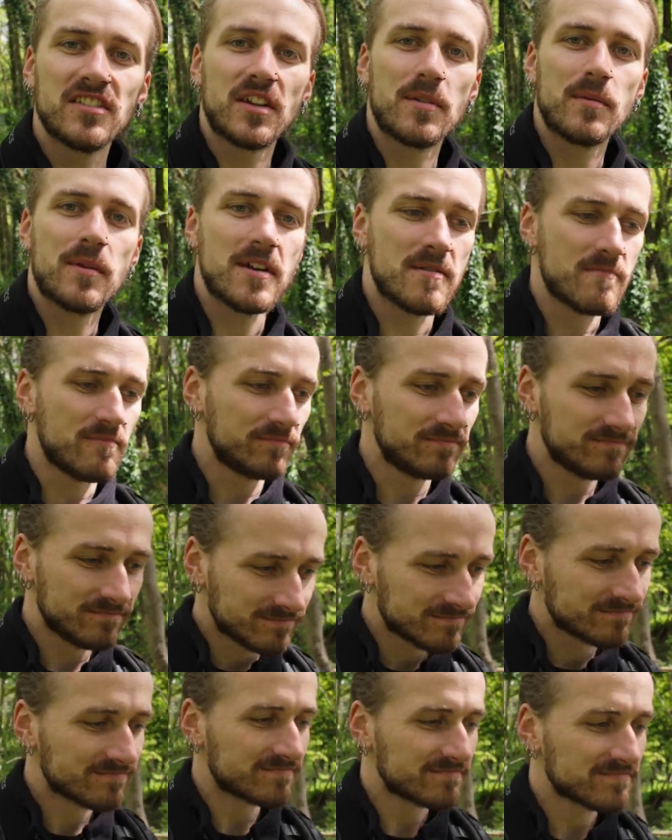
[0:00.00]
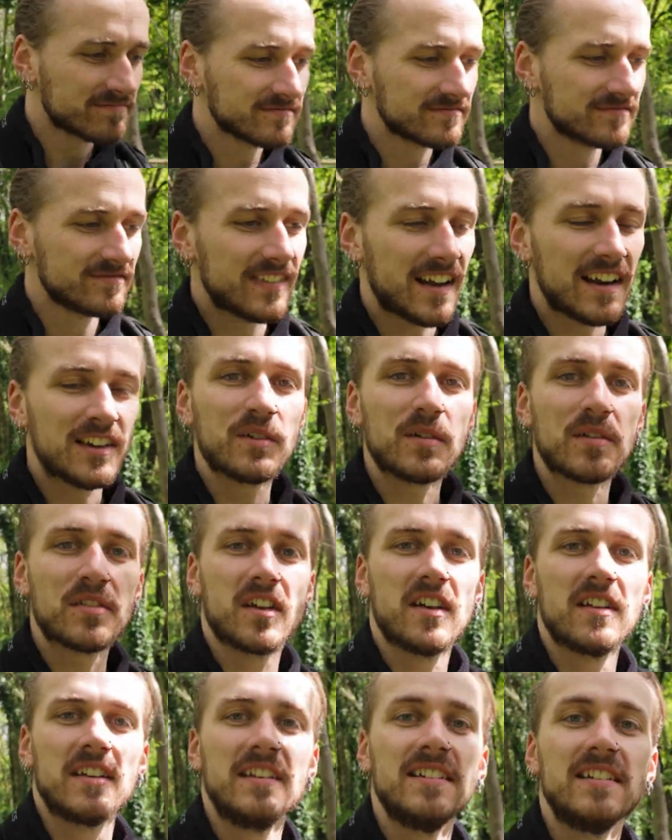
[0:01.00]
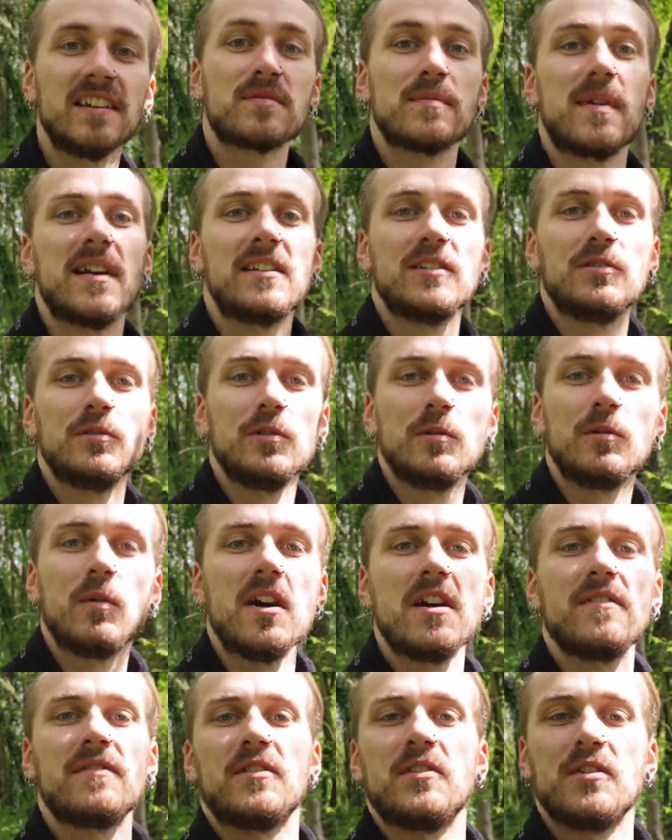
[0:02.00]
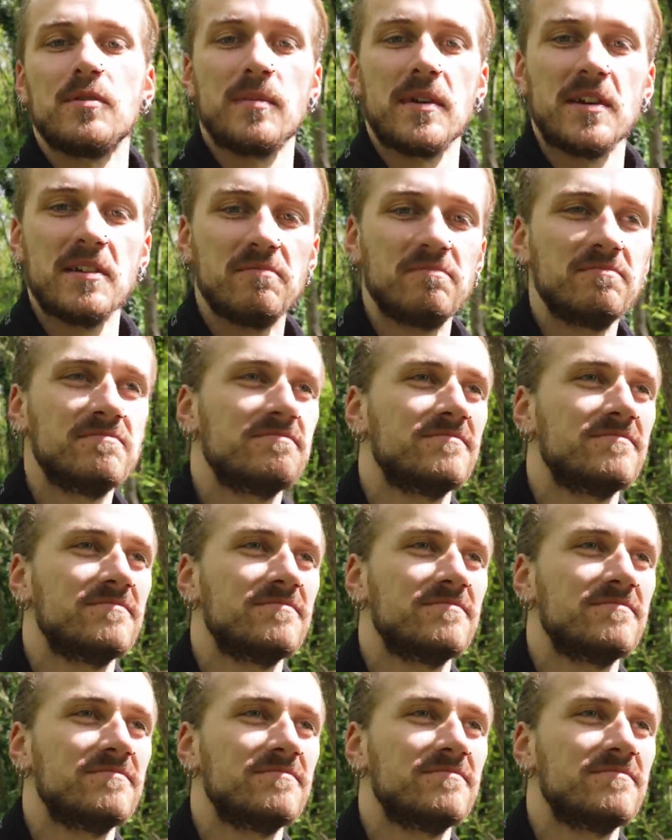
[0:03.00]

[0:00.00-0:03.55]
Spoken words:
So that little sighting has made it all worth it up here.